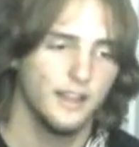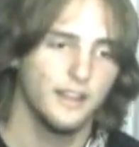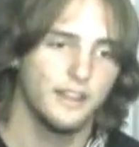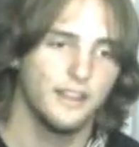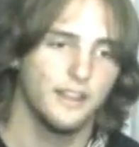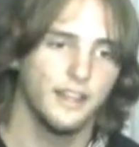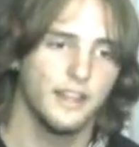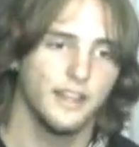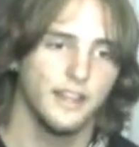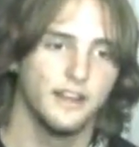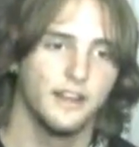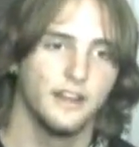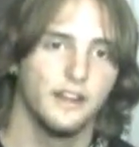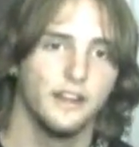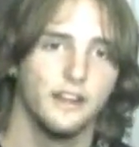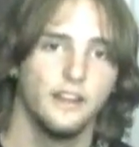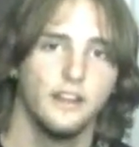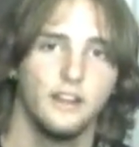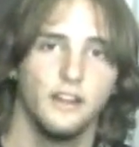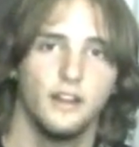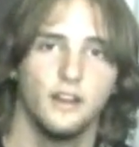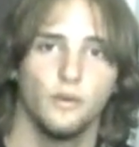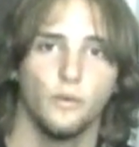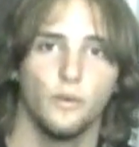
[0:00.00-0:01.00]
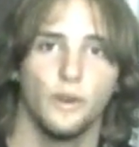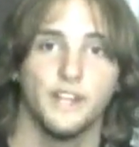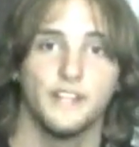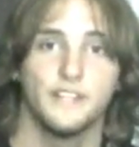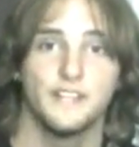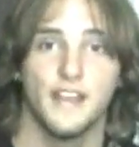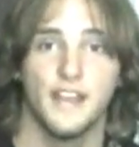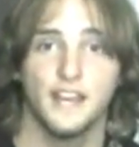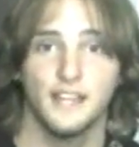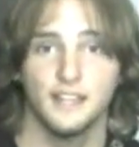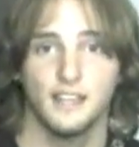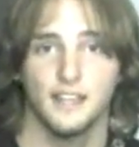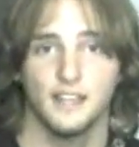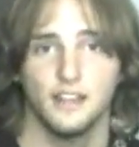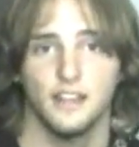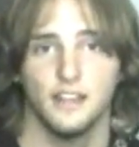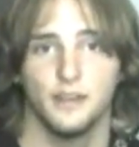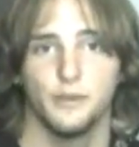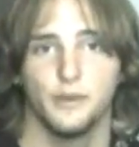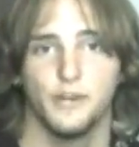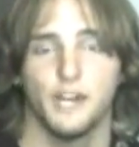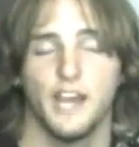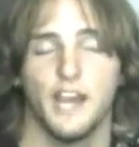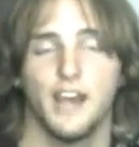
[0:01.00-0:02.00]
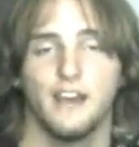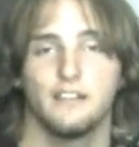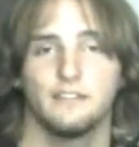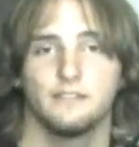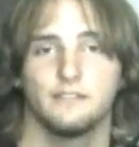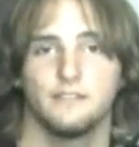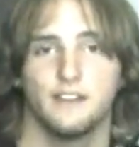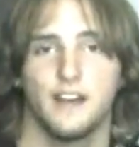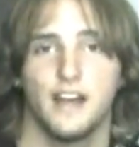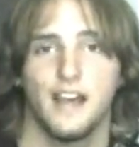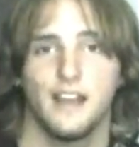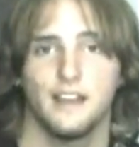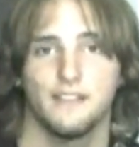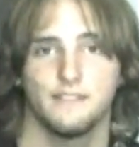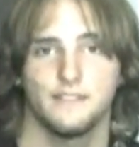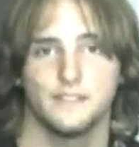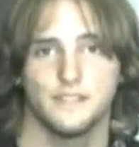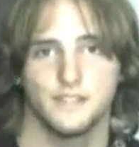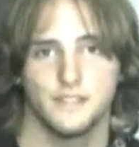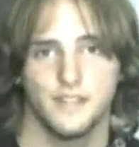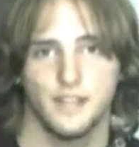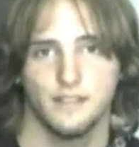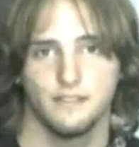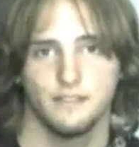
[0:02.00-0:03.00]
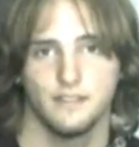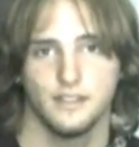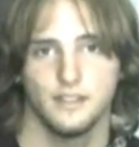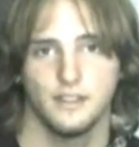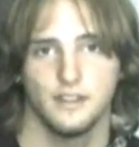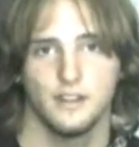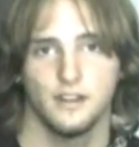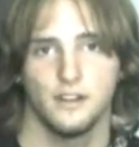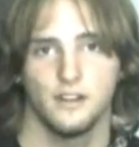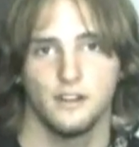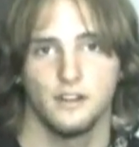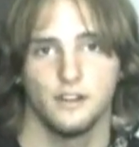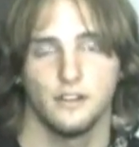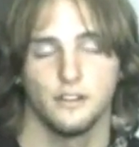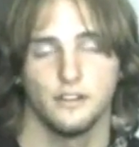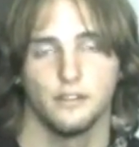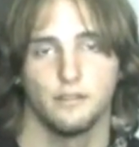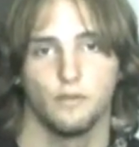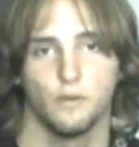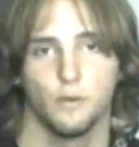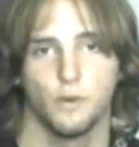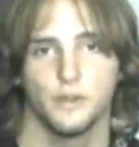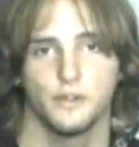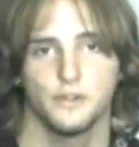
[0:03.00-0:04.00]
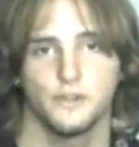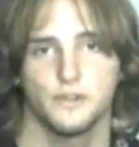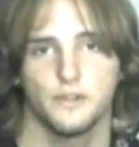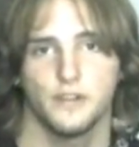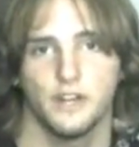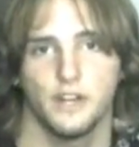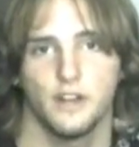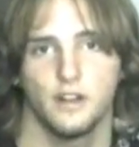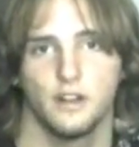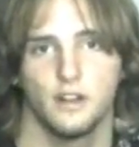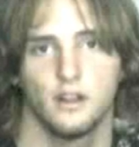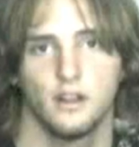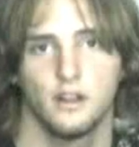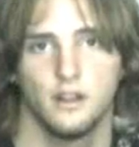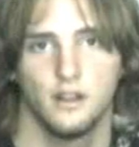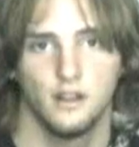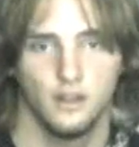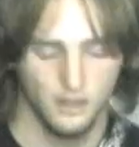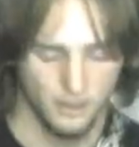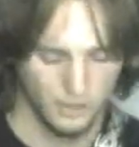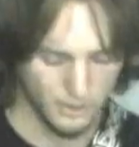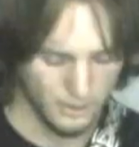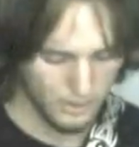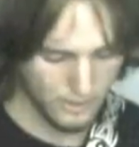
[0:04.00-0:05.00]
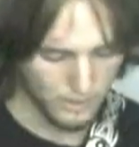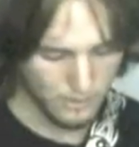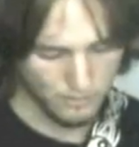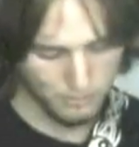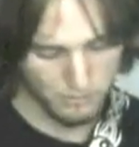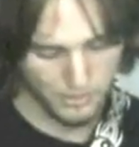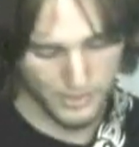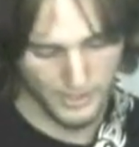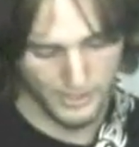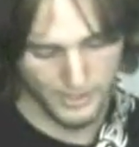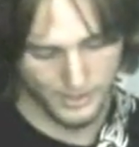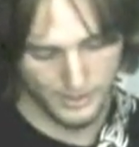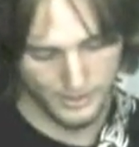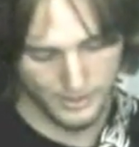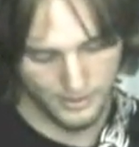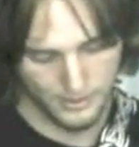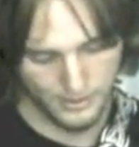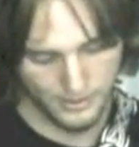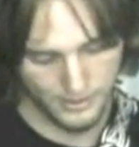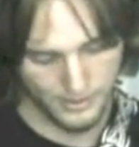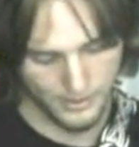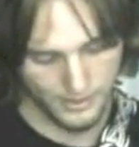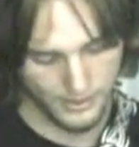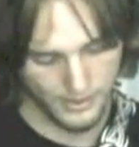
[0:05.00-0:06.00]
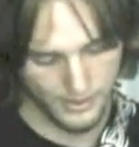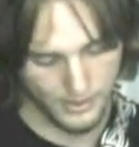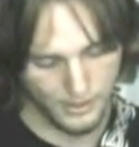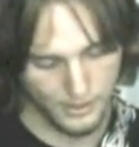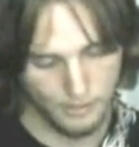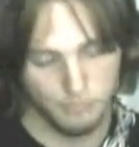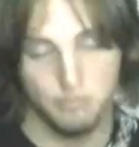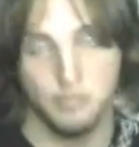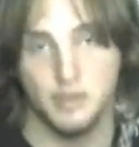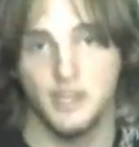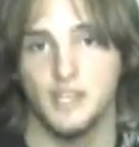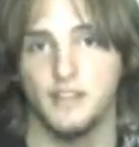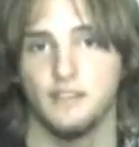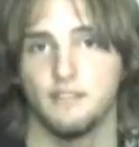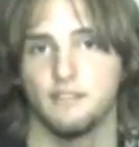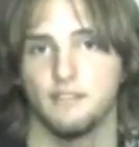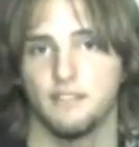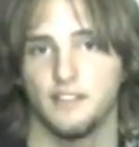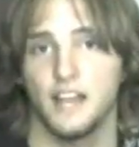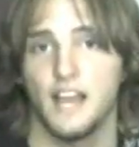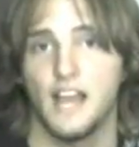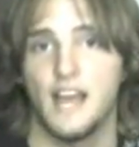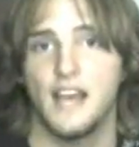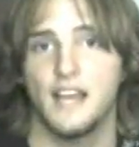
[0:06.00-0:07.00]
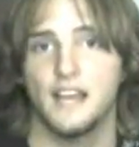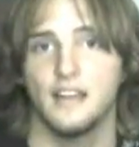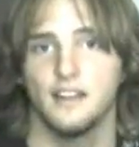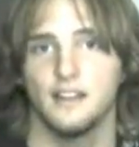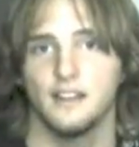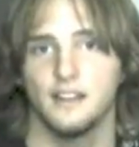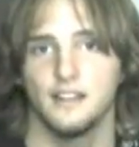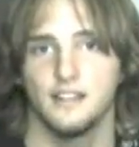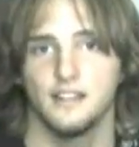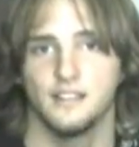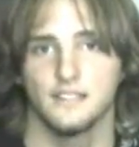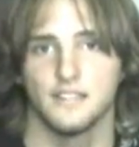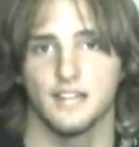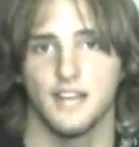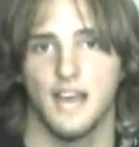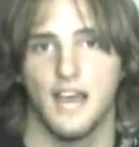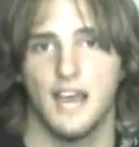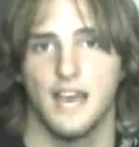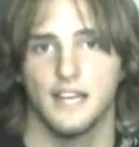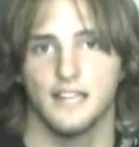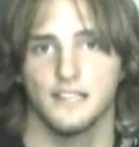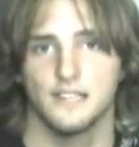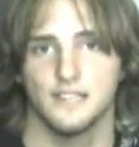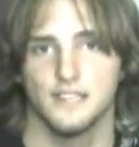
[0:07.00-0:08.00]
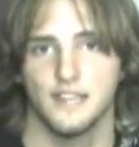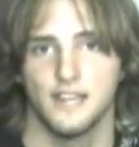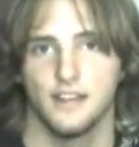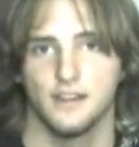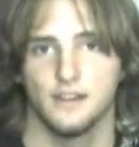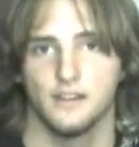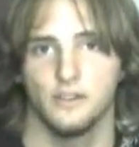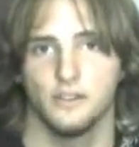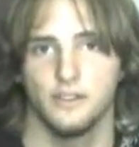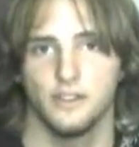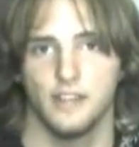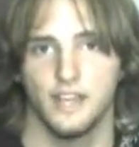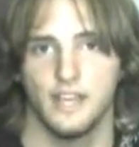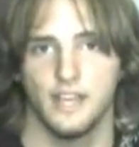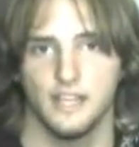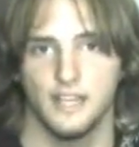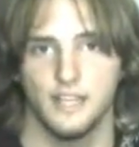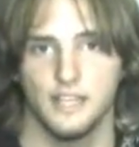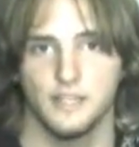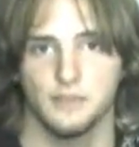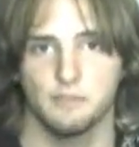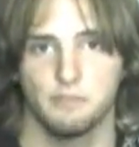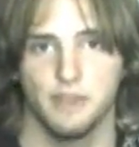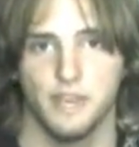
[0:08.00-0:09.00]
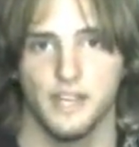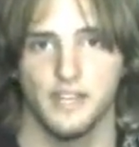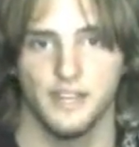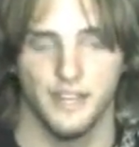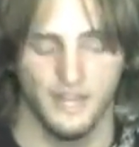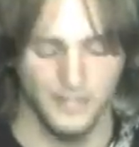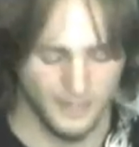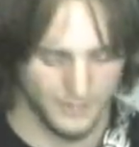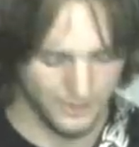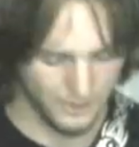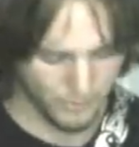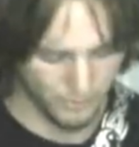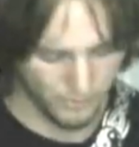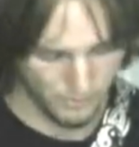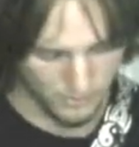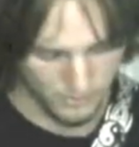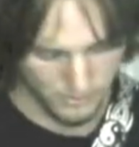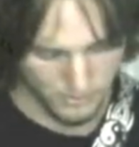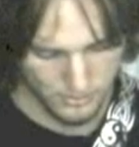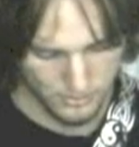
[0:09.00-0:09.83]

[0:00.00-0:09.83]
Then we technically would have 5, 7 on the 4th string, but the B flat is the accidental that he's bending to,